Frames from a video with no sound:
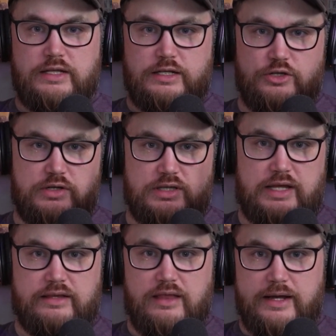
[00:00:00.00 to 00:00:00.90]
and then you can
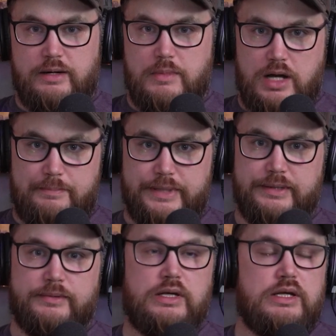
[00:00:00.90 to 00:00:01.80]
like line them up,
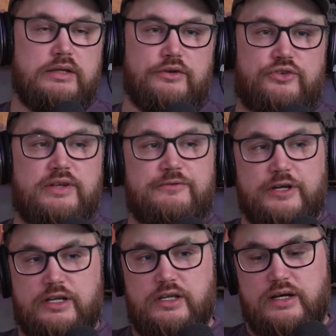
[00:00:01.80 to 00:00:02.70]
and there's
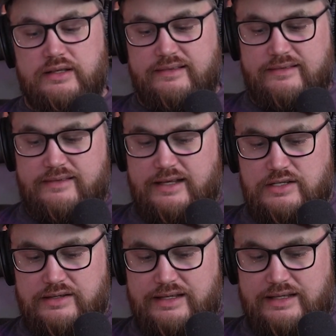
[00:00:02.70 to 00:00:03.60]
different guns
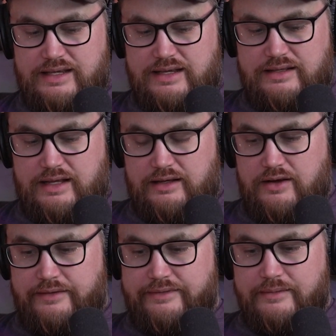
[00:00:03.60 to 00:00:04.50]
that you can get and
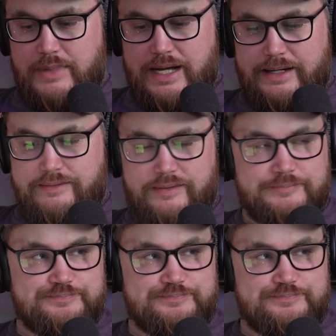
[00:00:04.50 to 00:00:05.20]
customize.